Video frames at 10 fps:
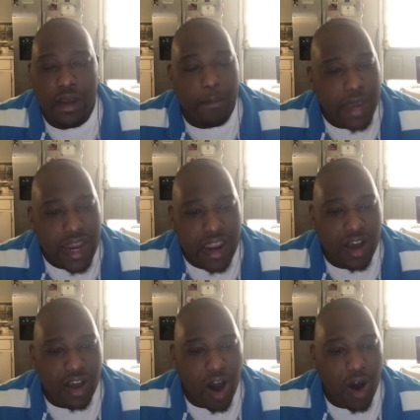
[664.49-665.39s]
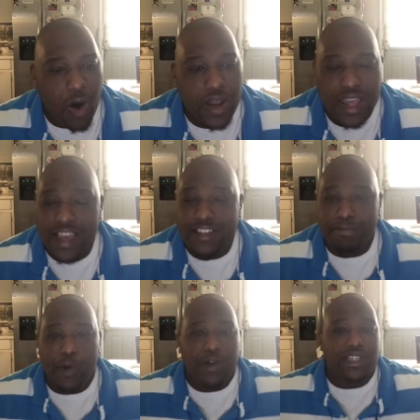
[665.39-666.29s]
Many are called. It's
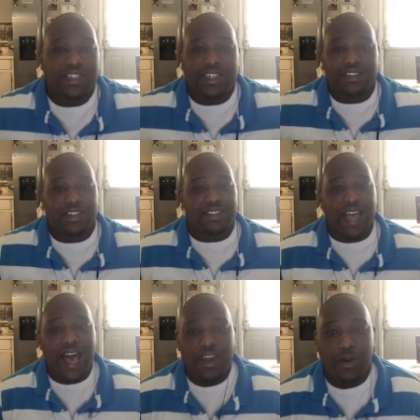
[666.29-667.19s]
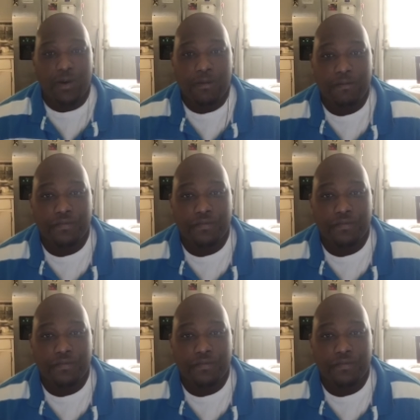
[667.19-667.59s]
more to just a title.